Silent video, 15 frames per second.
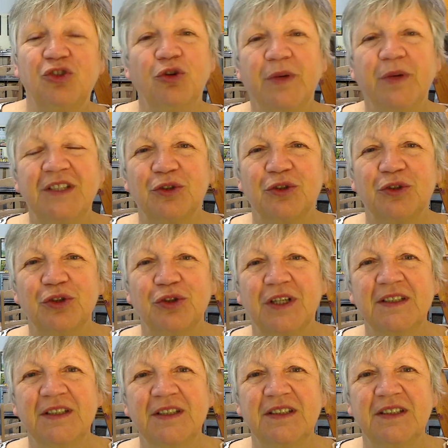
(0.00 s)
Two ways to
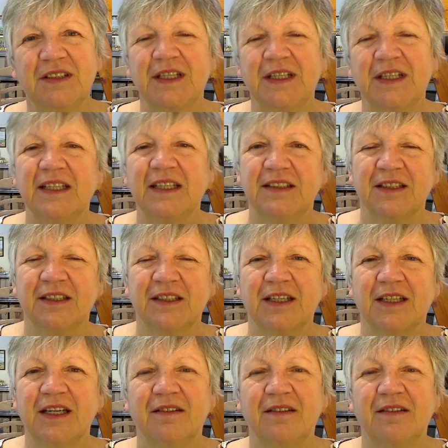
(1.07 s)
look at this. Yes, it's
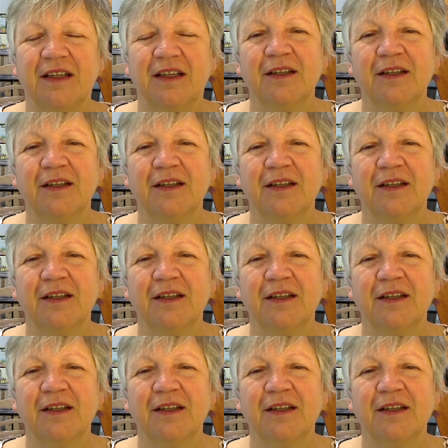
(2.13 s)
a great